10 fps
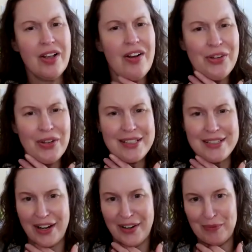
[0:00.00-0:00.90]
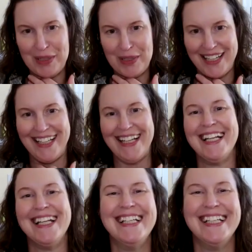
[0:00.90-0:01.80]
Are you getting tired of me saying
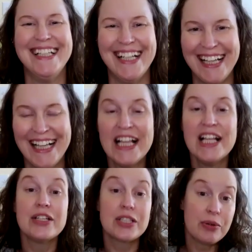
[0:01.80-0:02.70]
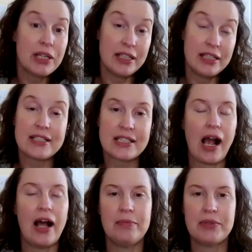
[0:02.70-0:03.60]
that? So it is
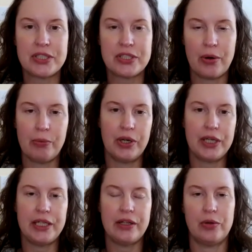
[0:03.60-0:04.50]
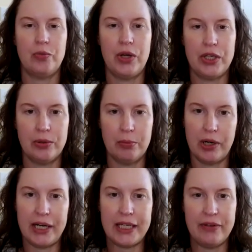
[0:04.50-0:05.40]
time to start working on what your
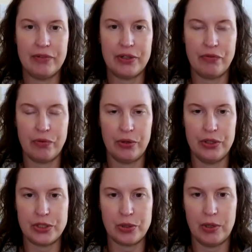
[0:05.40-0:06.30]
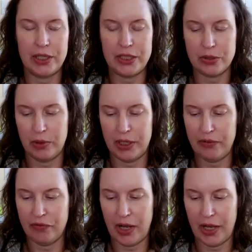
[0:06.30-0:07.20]
break even for the
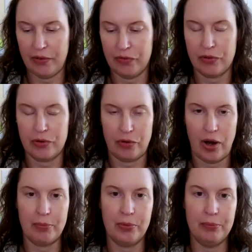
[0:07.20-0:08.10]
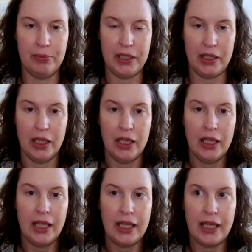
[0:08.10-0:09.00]
2025 crop would be.
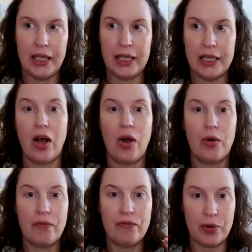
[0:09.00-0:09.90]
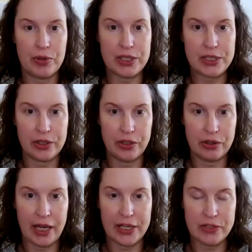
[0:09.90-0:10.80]
And focus on your
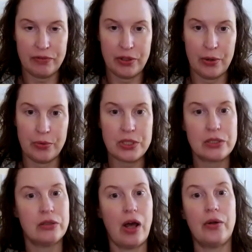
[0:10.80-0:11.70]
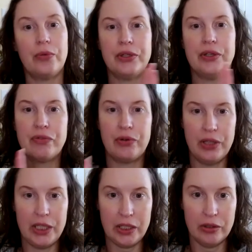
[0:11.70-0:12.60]
cash flows, not only for
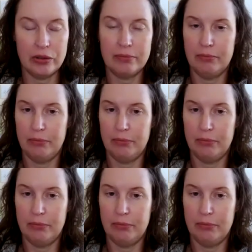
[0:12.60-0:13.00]
the year,